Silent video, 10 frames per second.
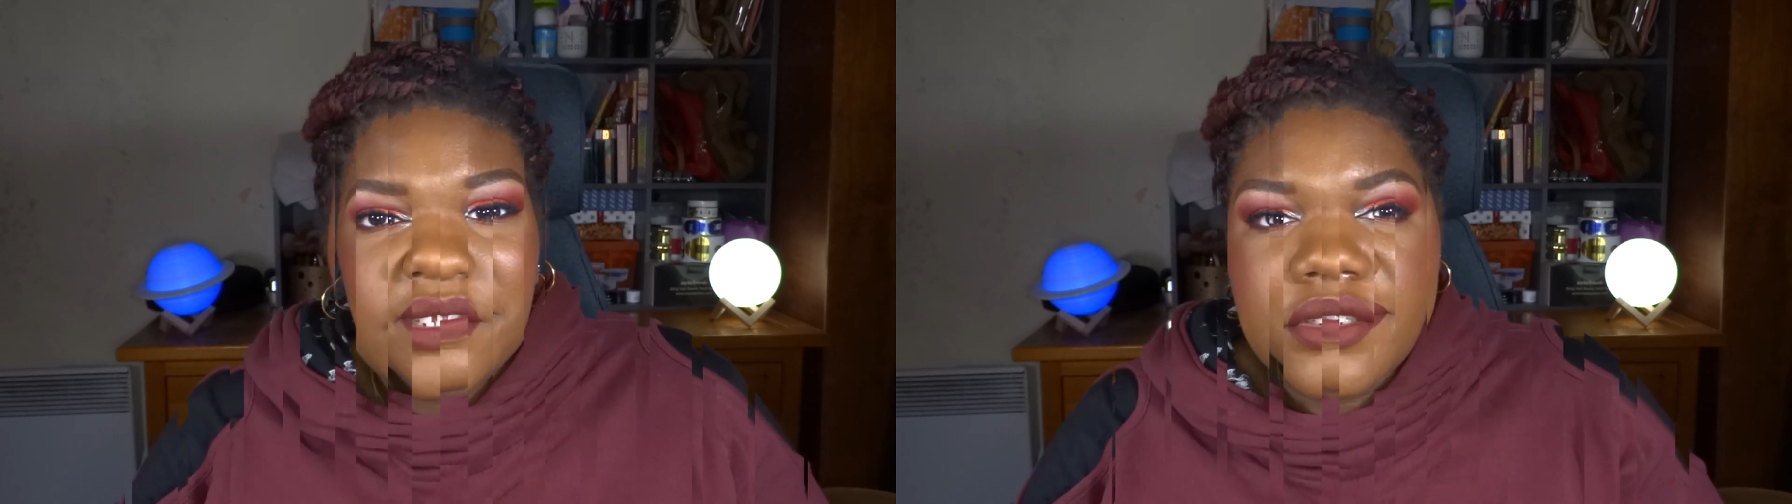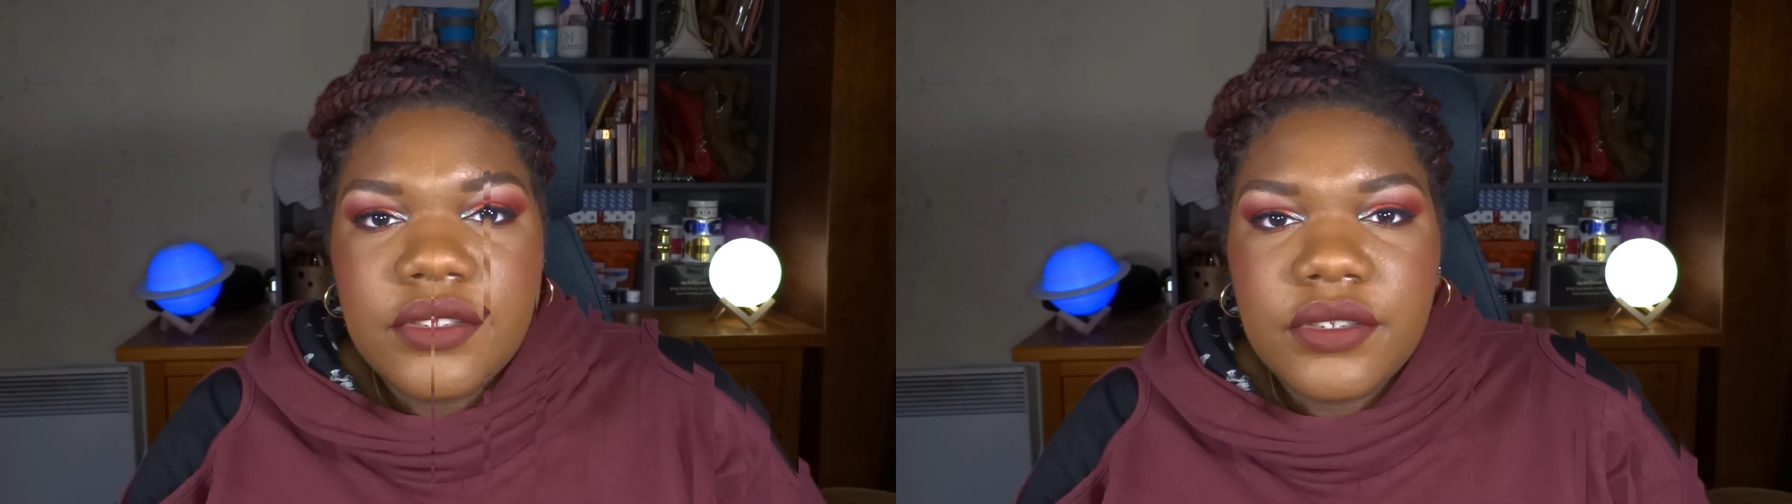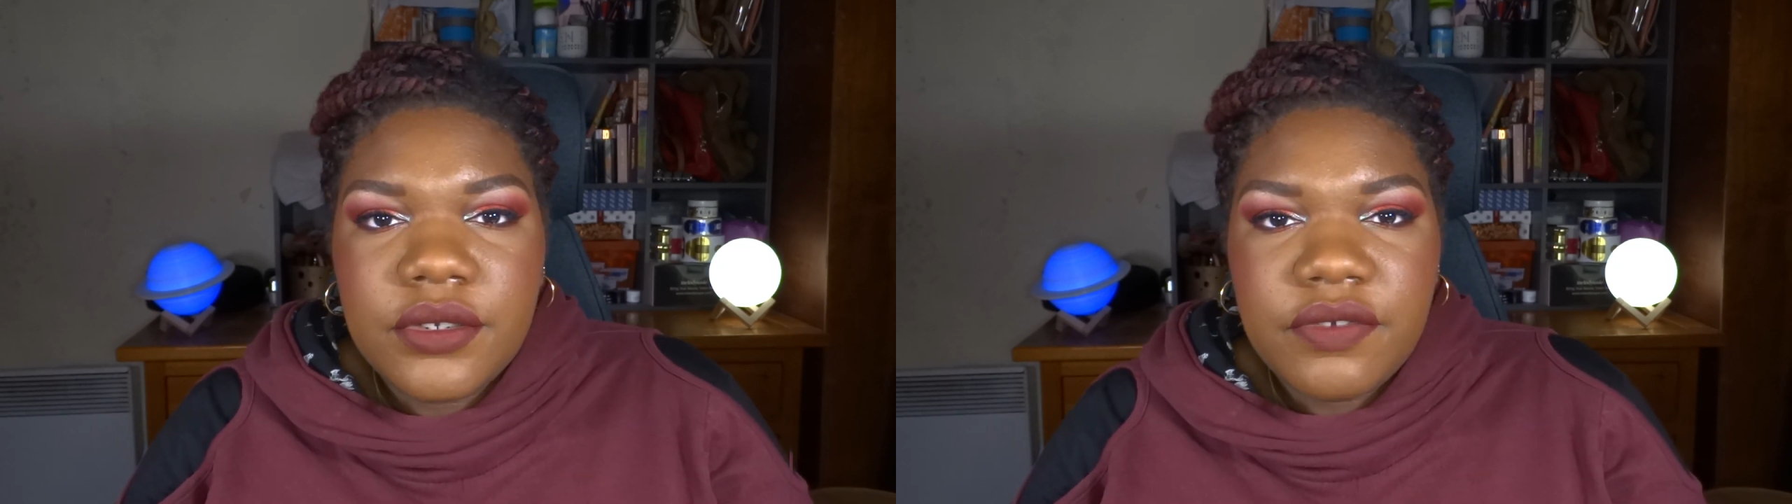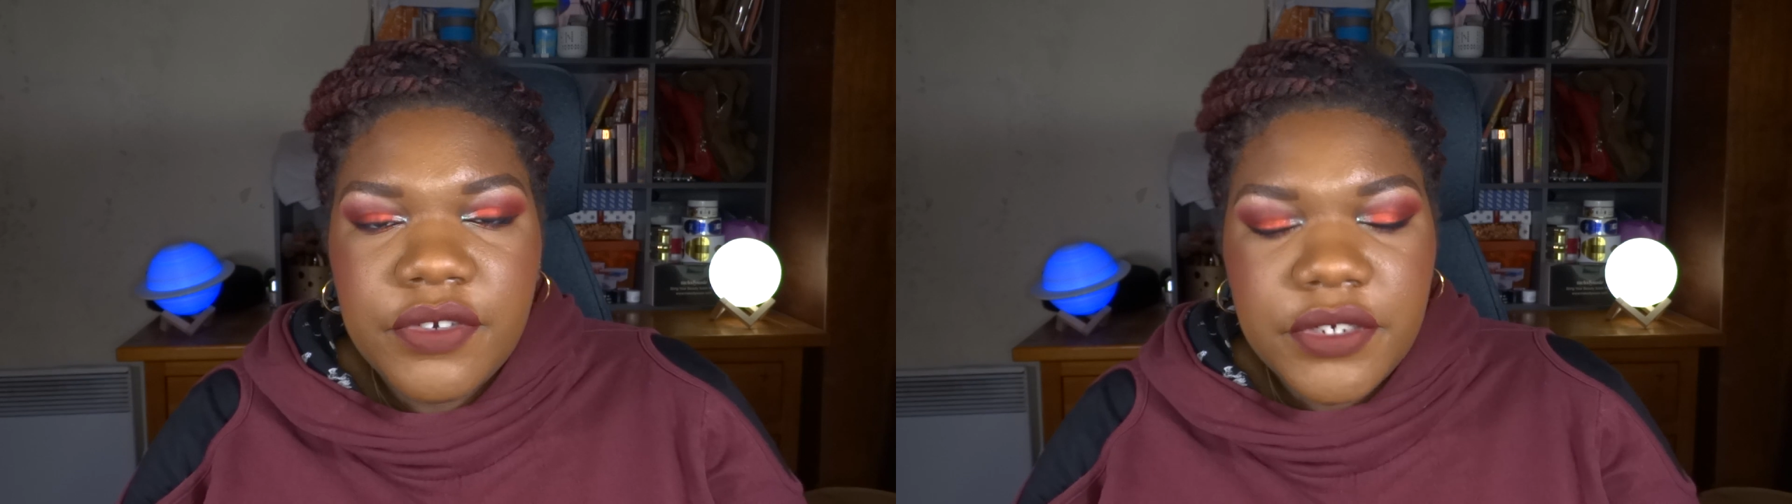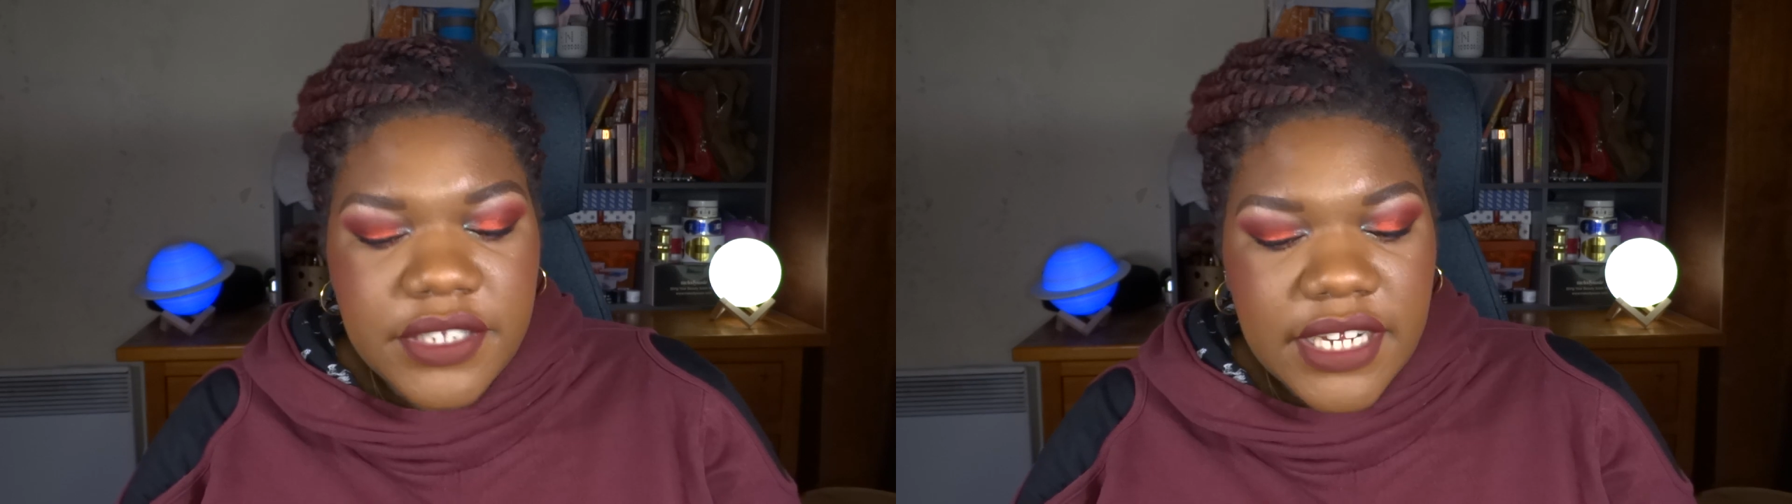So the
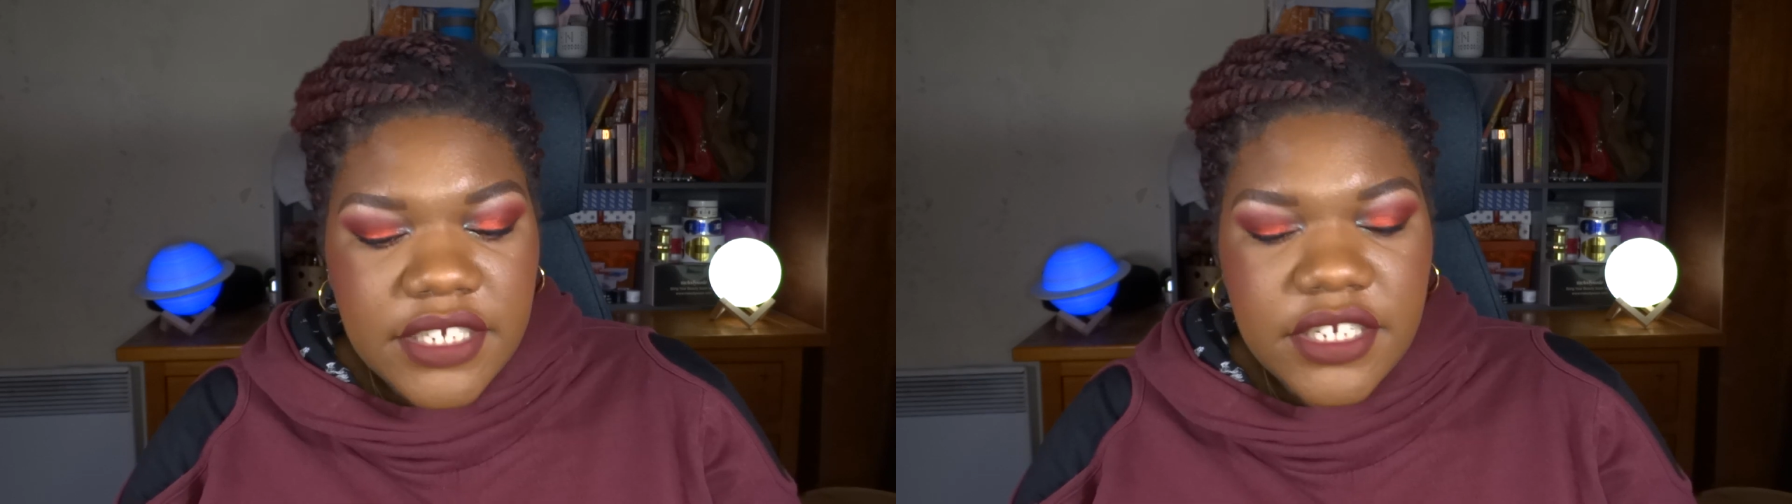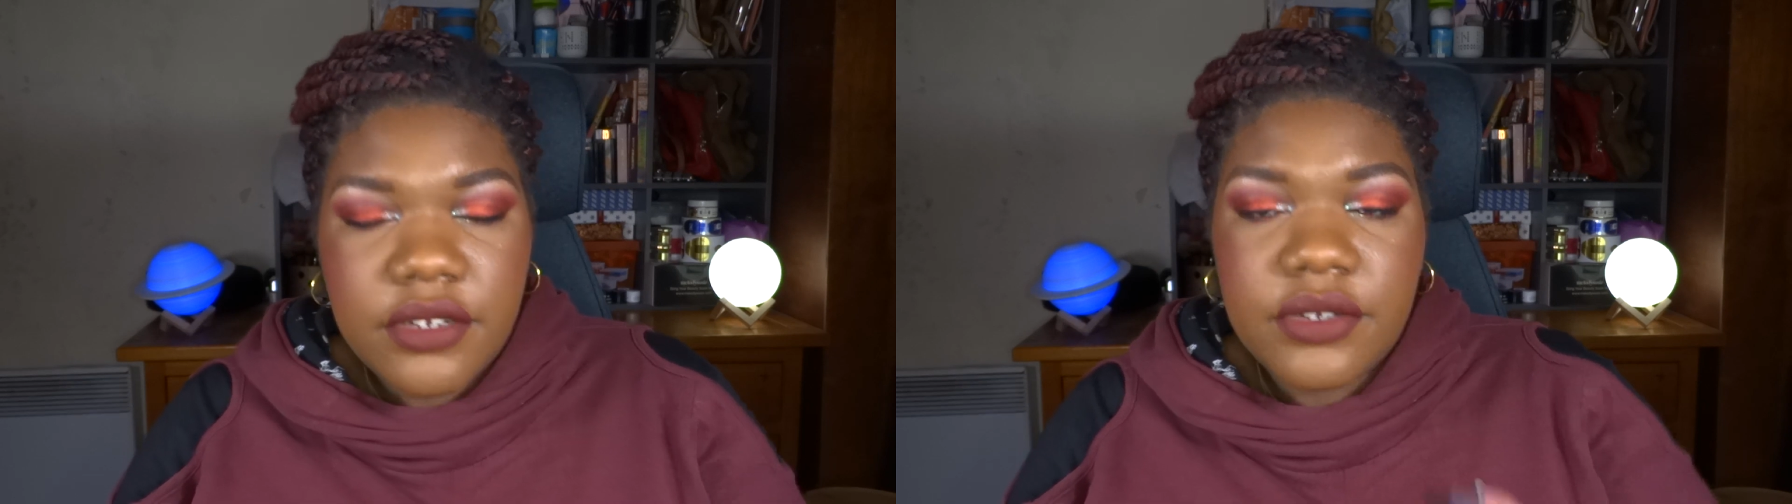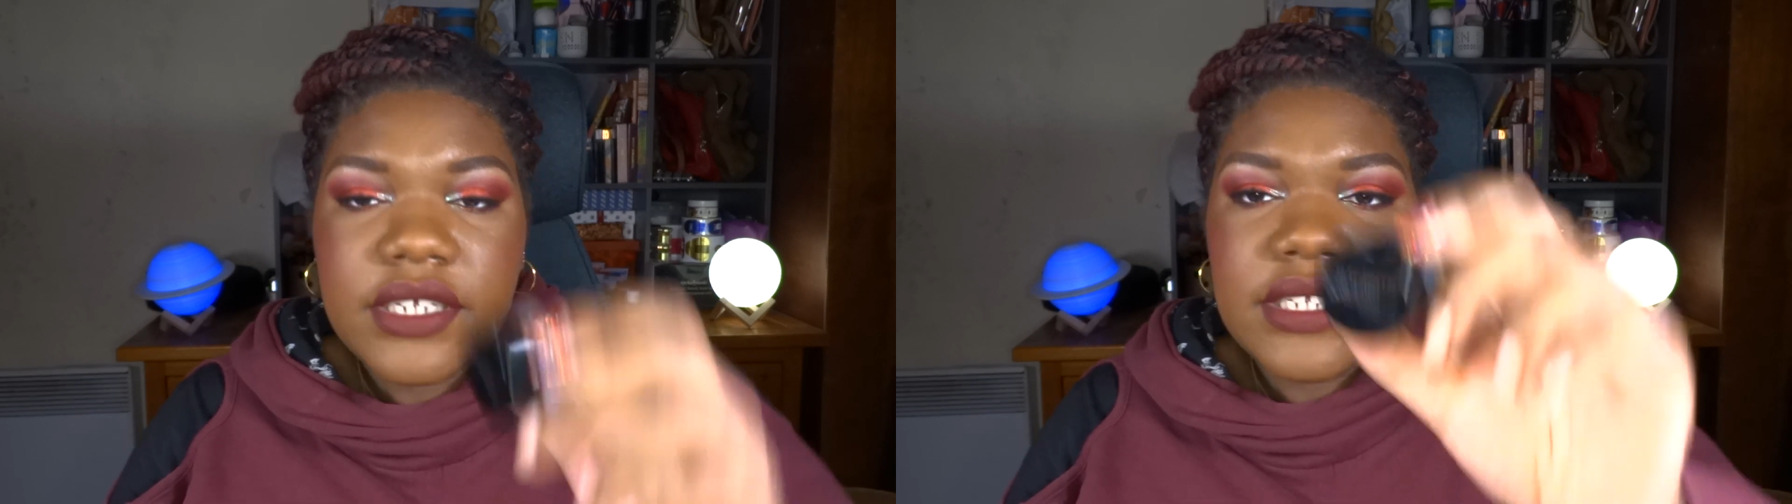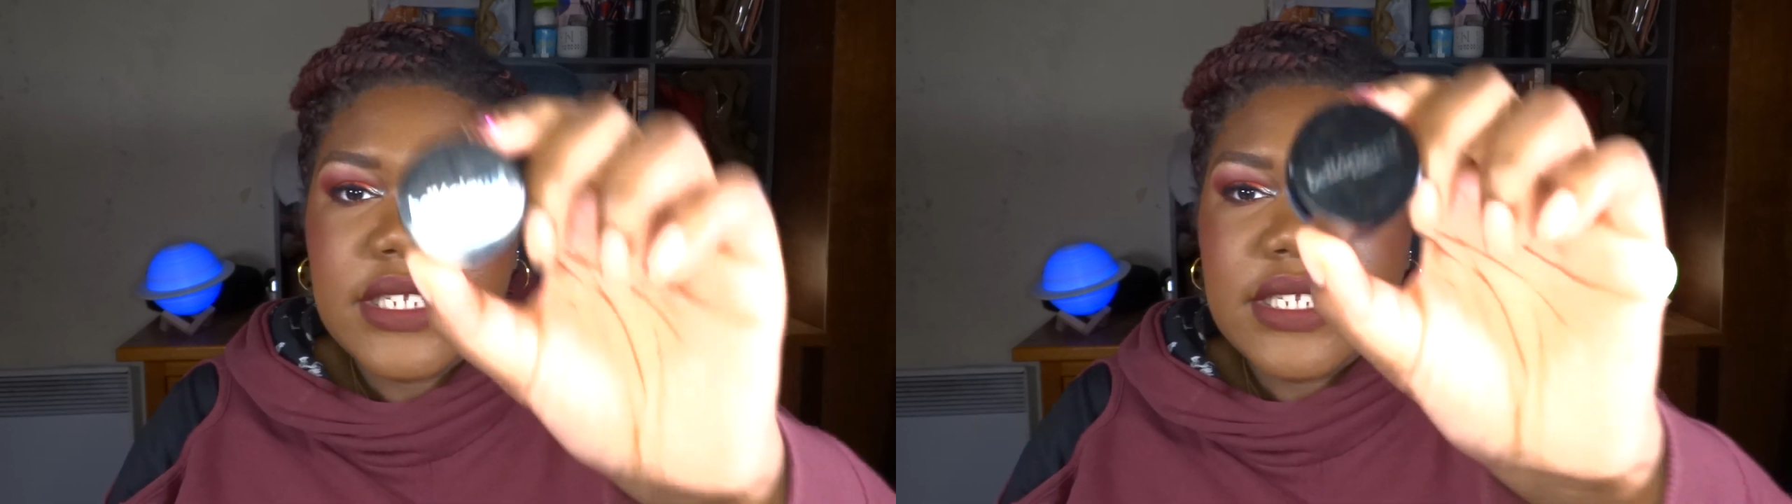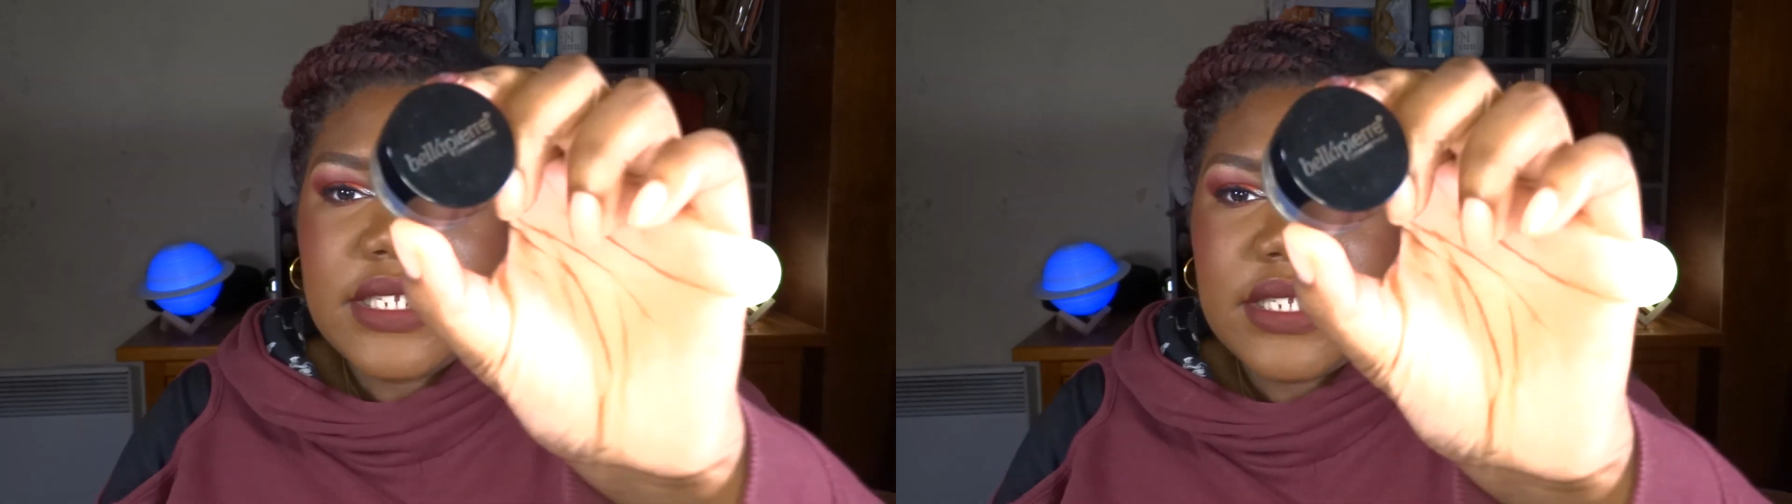first eyeshadow is
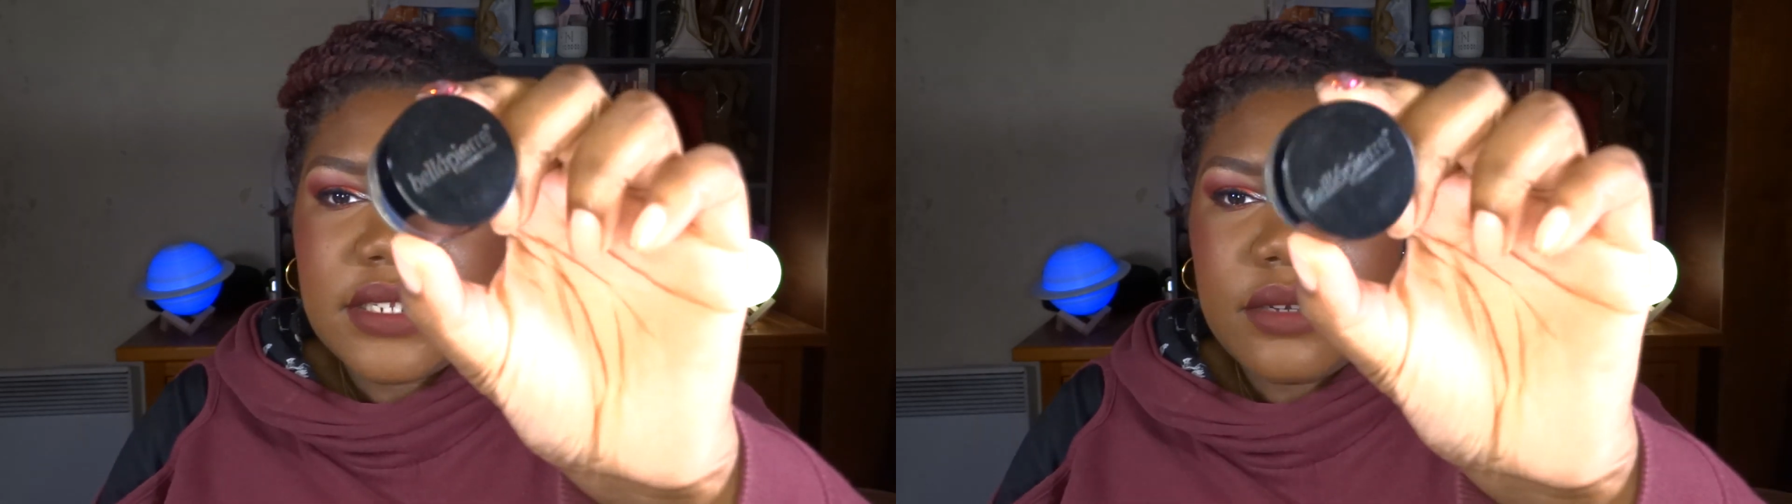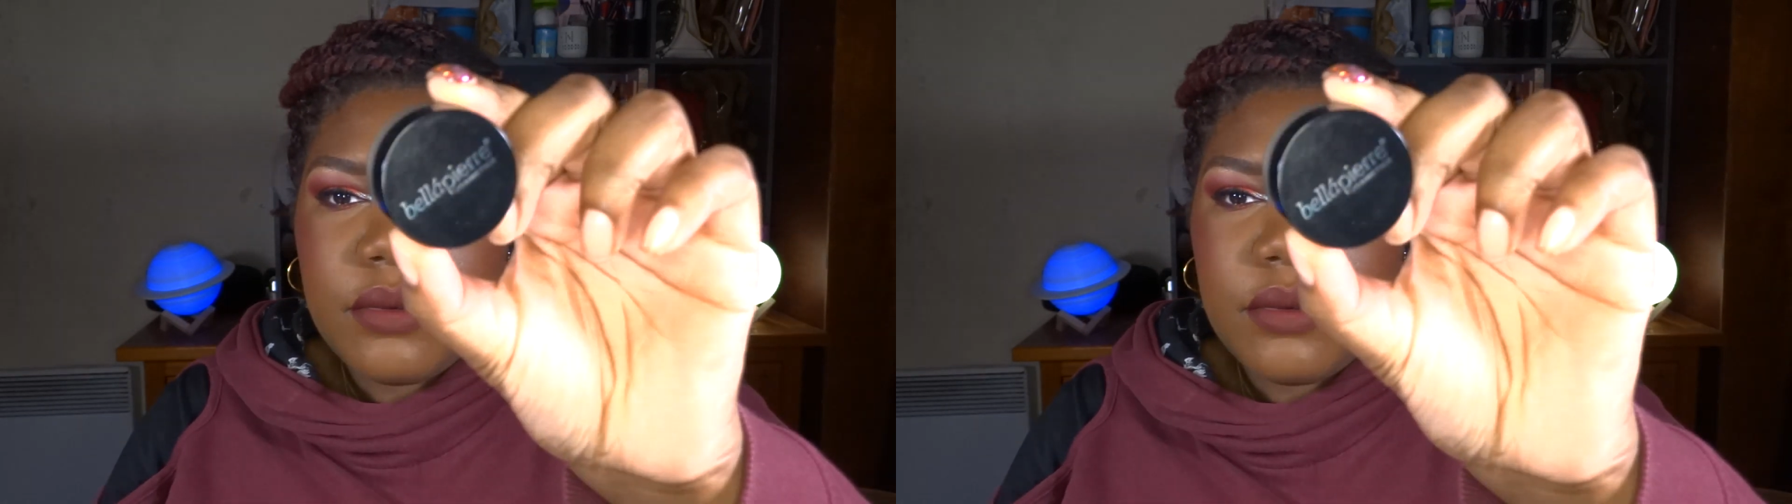this